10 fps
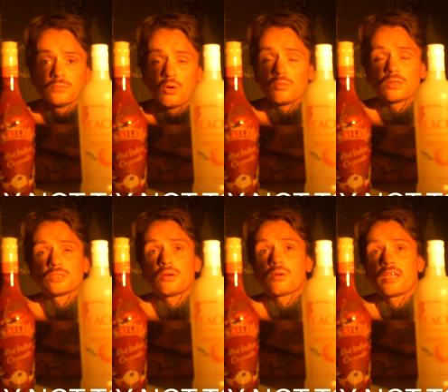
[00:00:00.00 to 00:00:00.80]
I
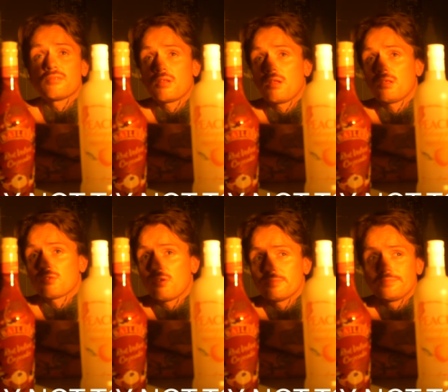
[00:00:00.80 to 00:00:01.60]
wasn't okay for a long
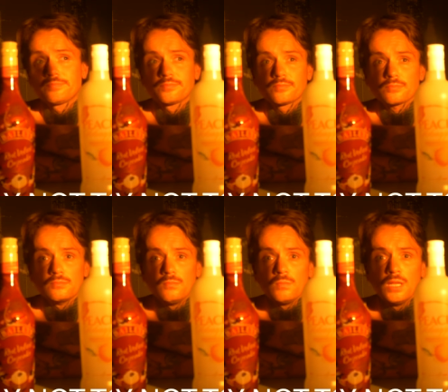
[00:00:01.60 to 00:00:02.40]
time
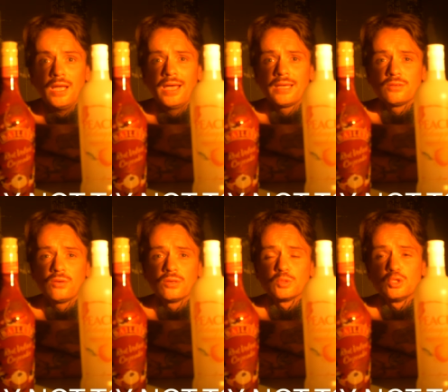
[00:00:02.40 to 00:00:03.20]
and um,
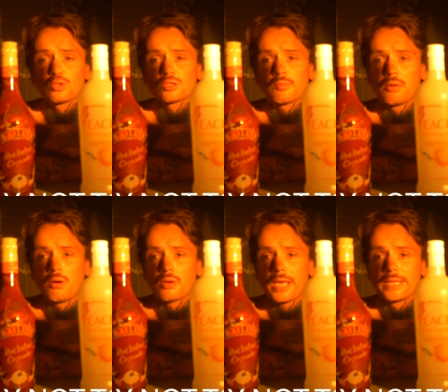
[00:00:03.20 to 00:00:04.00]
I'm just about
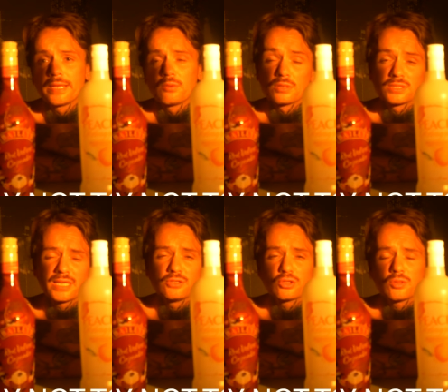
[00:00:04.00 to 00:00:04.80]
okay now. When I
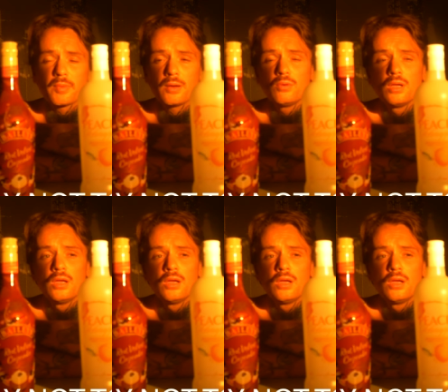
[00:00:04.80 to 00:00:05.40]
say just about,